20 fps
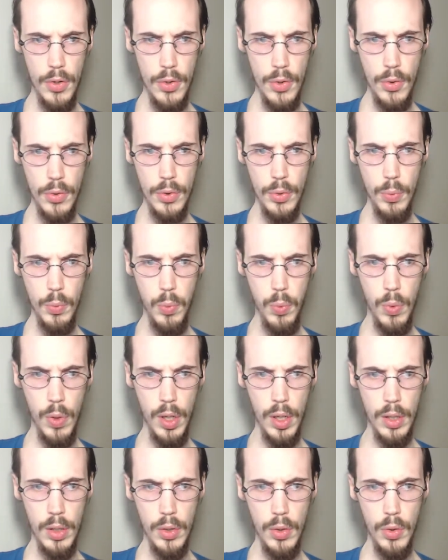You're the
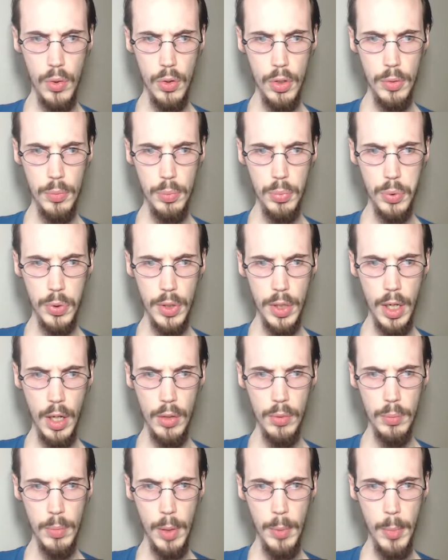one who can print
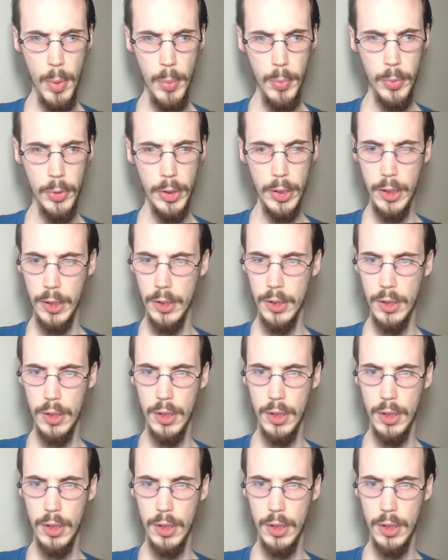out my memory.